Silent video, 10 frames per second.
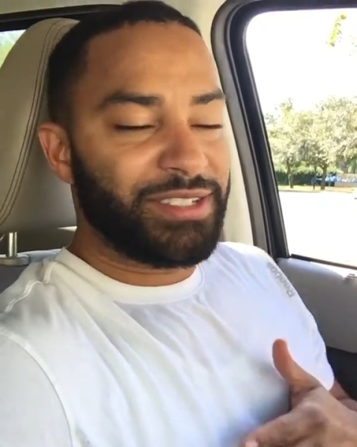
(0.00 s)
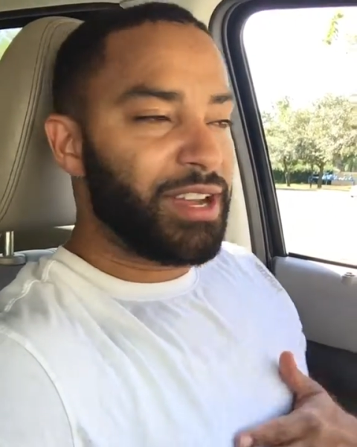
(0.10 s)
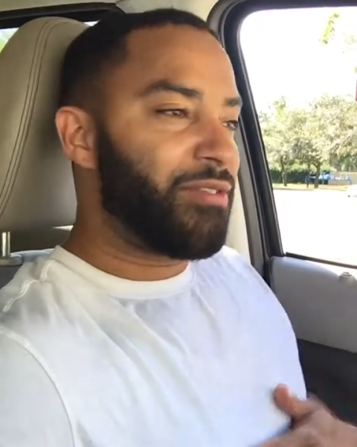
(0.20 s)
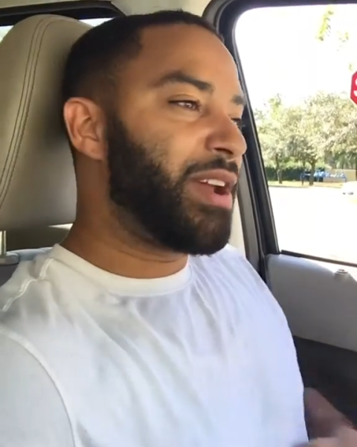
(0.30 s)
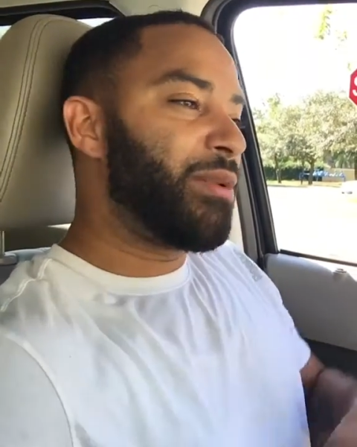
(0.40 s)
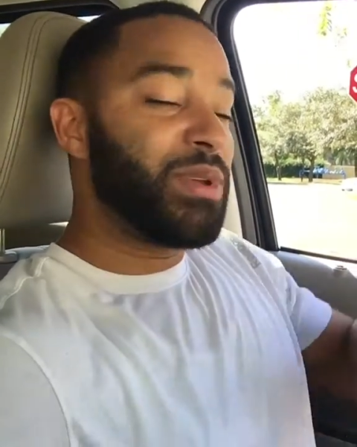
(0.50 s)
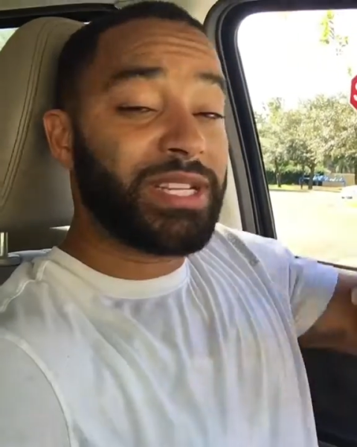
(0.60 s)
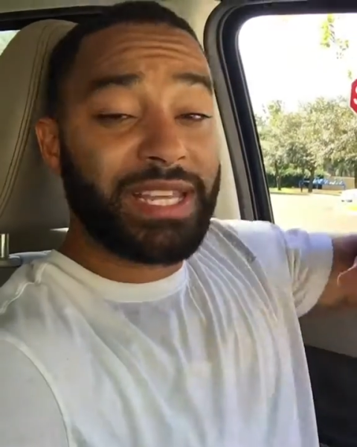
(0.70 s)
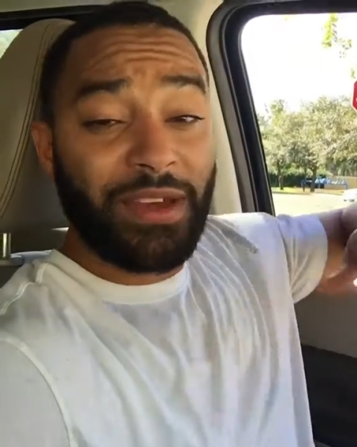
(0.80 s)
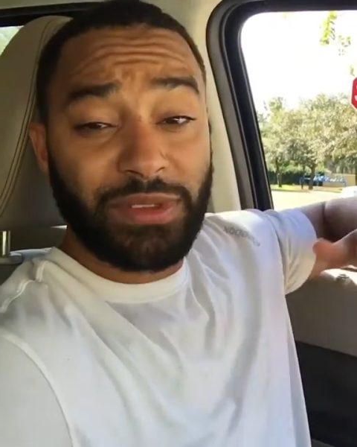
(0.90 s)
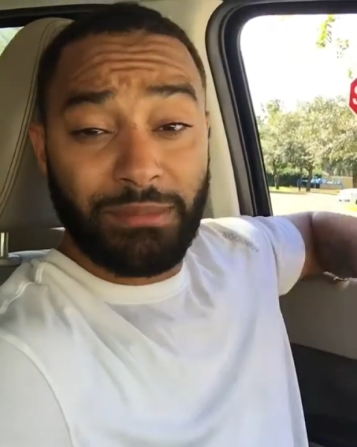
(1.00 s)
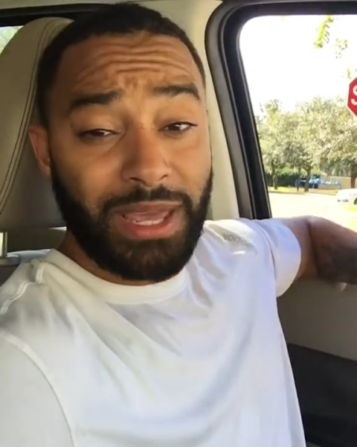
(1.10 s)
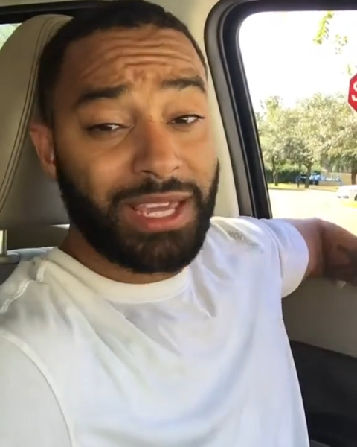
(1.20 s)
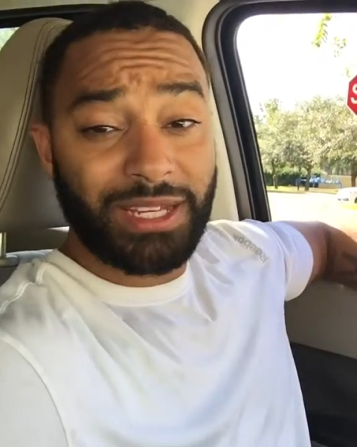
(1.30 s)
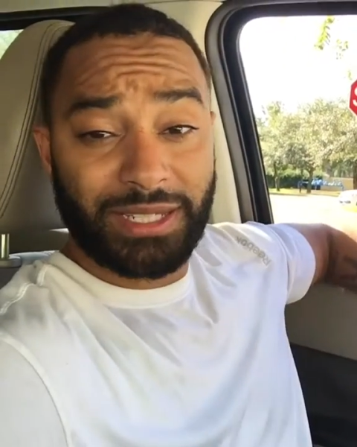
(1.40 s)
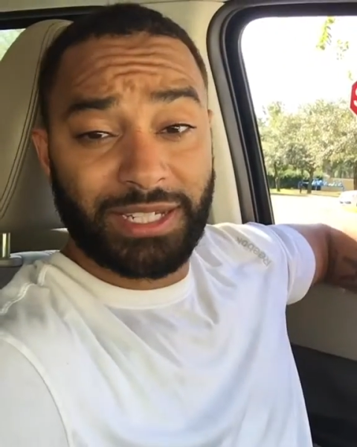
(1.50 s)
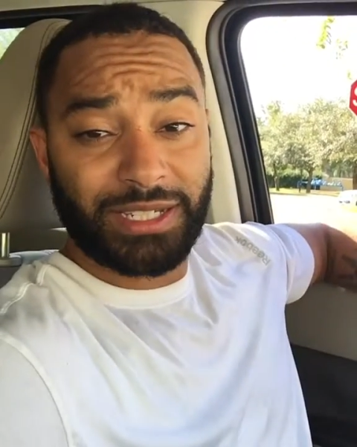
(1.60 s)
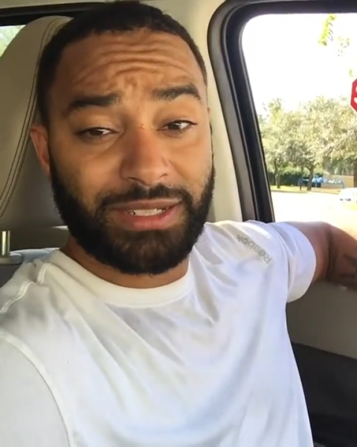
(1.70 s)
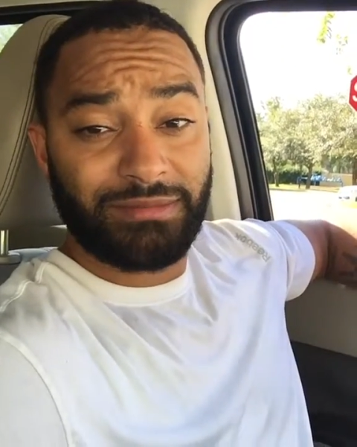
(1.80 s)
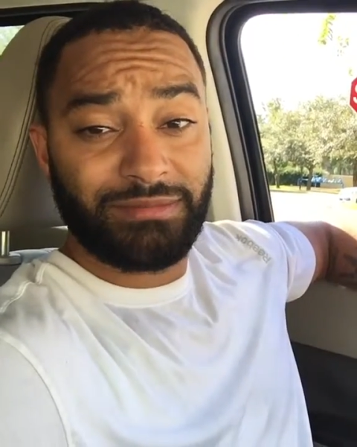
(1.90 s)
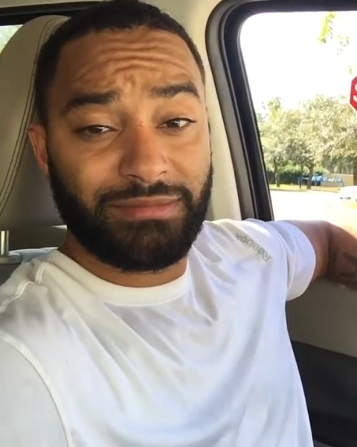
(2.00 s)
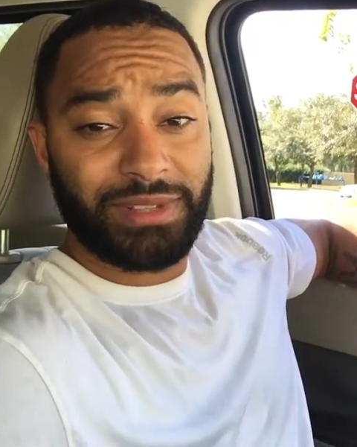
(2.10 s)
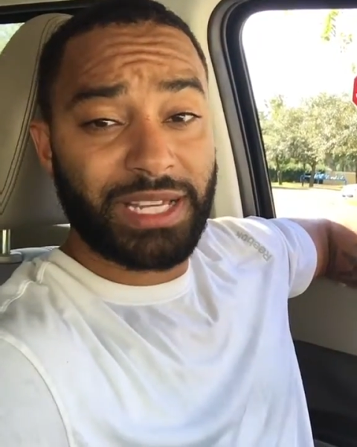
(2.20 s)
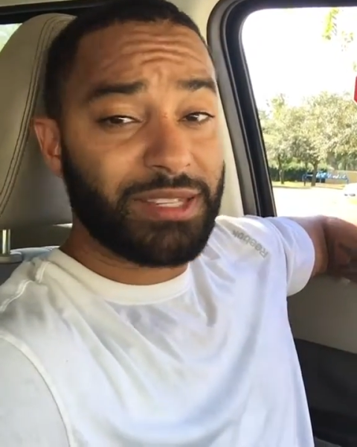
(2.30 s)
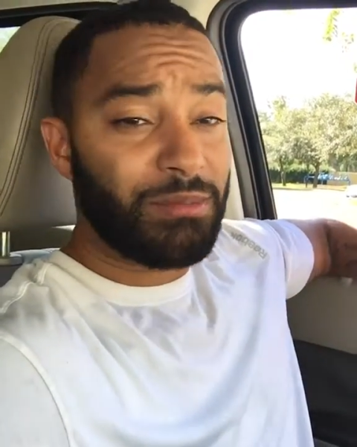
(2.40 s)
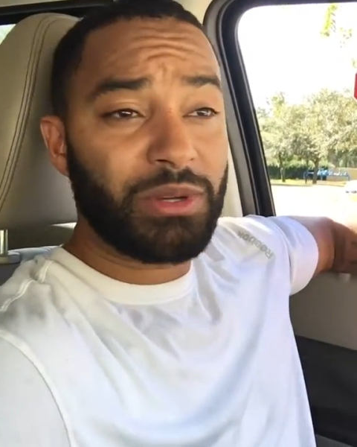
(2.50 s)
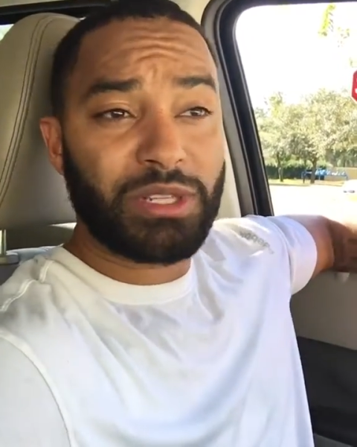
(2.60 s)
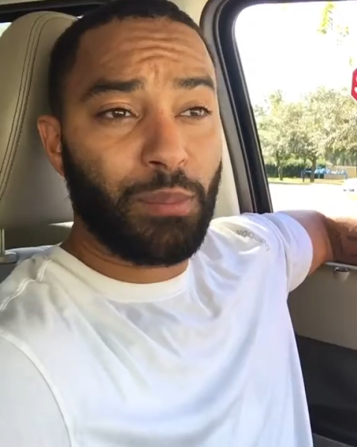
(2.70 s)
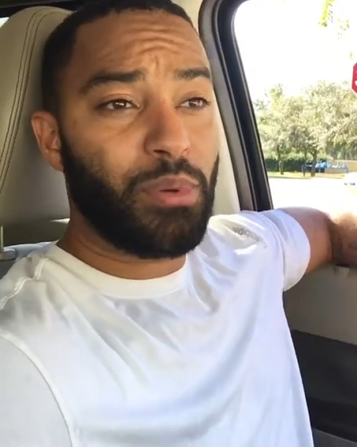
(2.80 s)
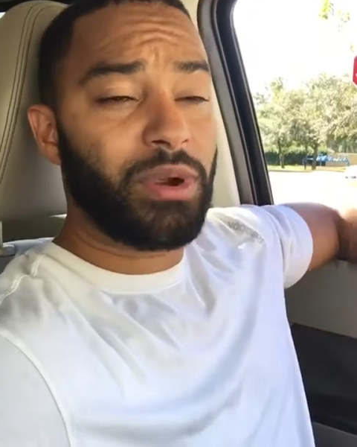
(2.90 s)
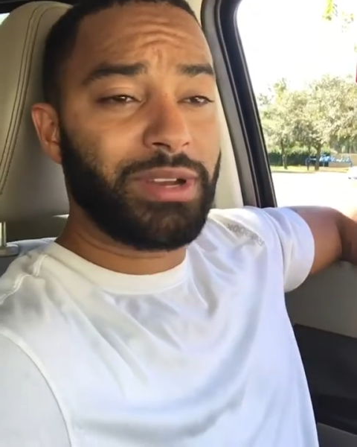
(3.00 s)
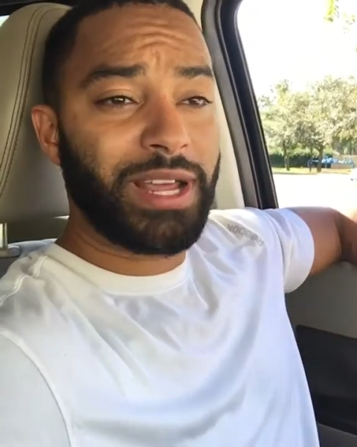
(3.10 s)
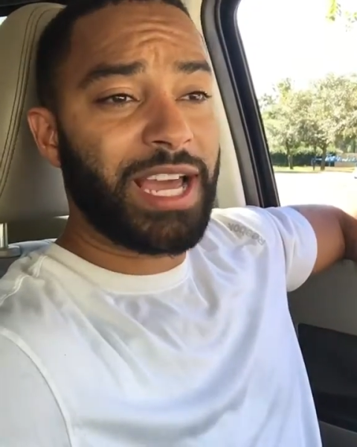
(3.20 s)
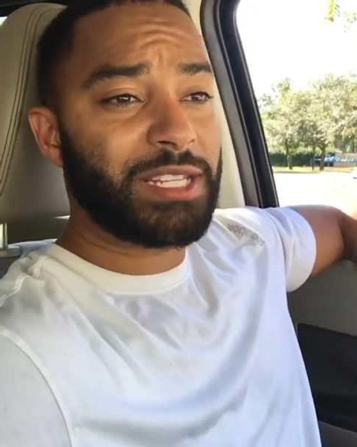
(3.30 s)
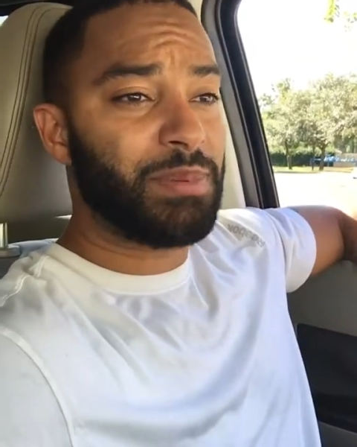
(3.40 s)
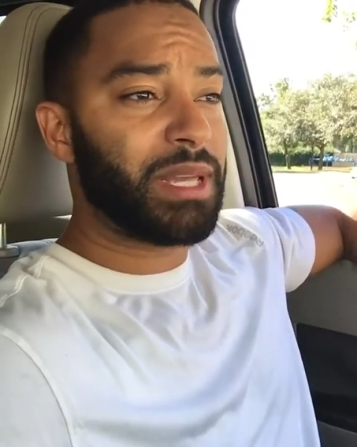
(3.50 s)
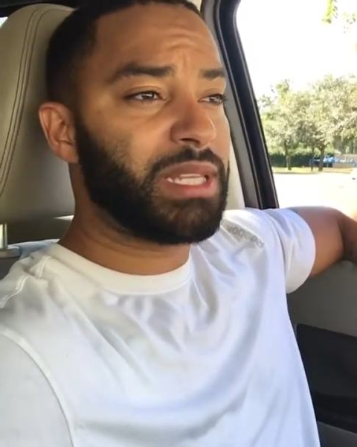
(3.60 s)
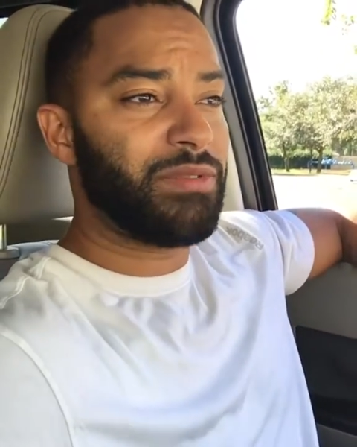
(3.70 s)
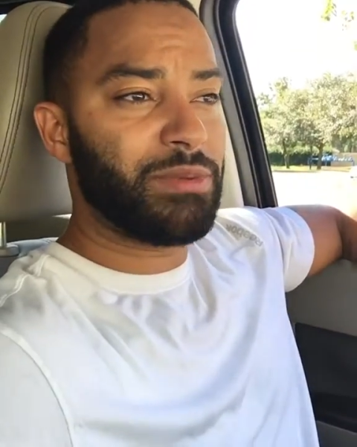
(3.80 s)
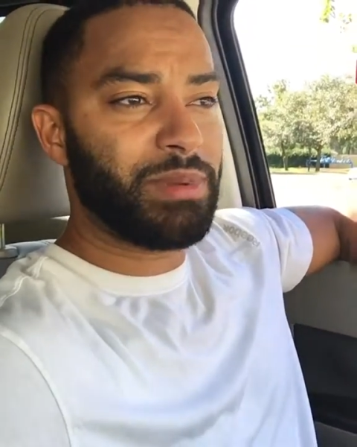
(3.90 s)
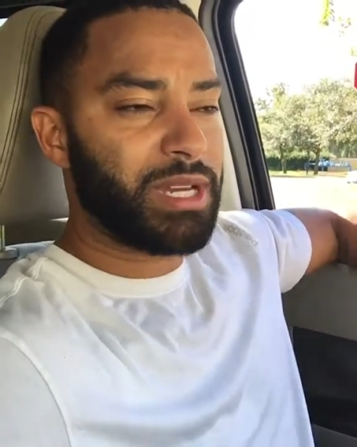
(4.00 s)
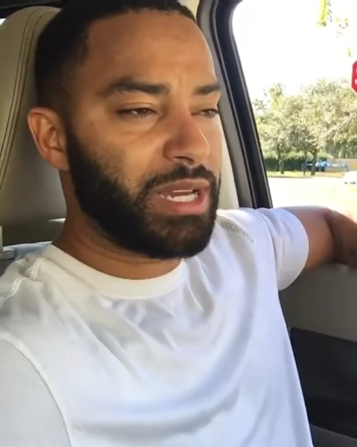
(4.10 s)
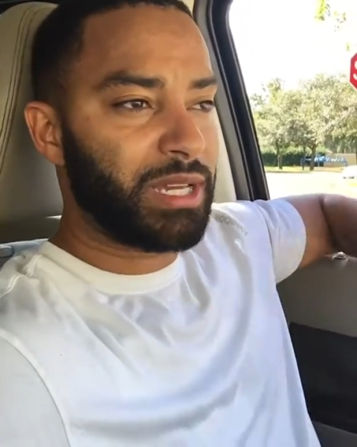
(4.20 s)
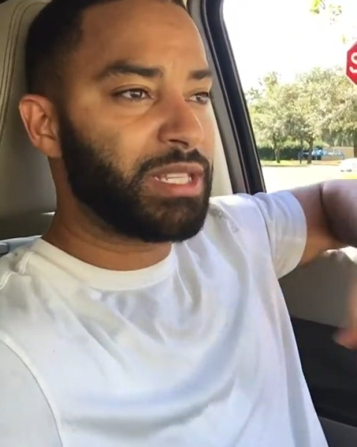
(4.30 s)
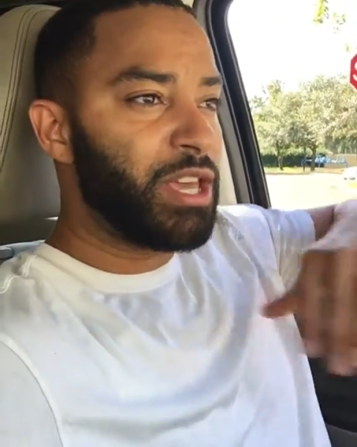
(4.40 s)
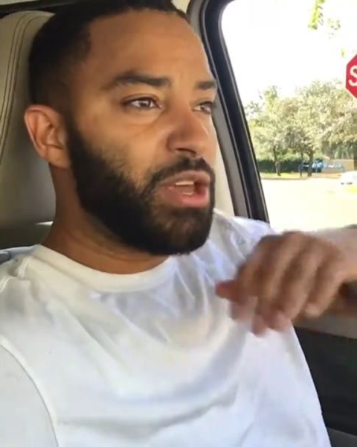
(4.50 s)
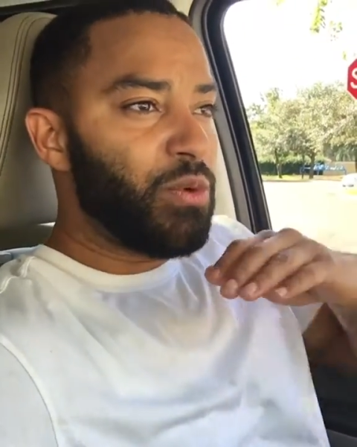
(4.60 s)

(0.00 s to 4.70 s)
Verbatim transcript: All right, we just have to make a decision that's the most important aspect of it because